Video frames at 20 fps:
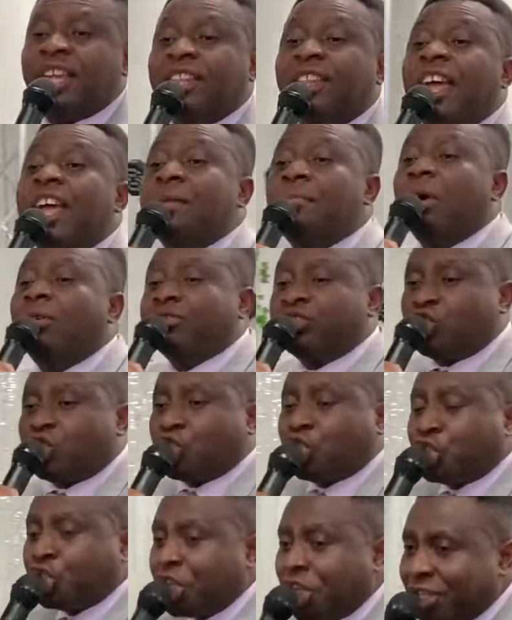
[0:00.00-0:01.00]
the name of
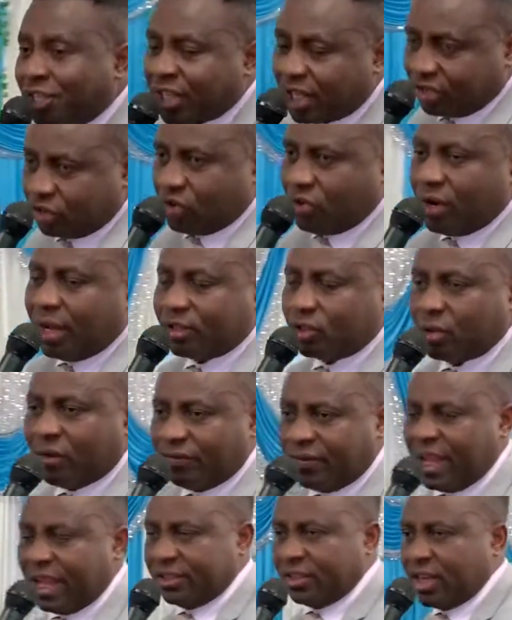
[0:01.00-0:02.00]
Jesus Christ of
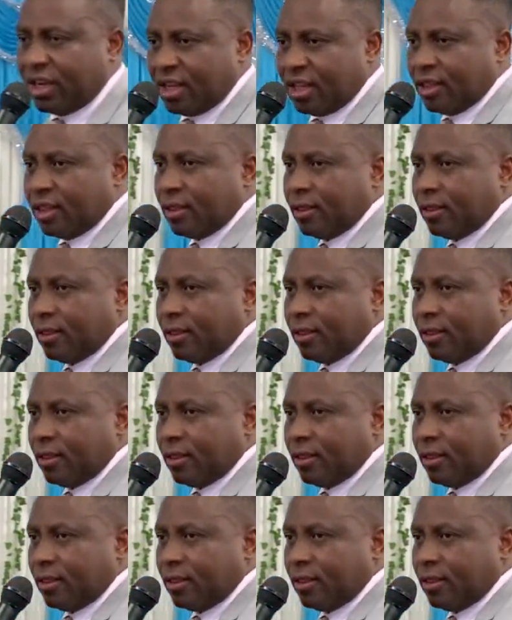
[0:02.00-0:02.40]
Nazareth.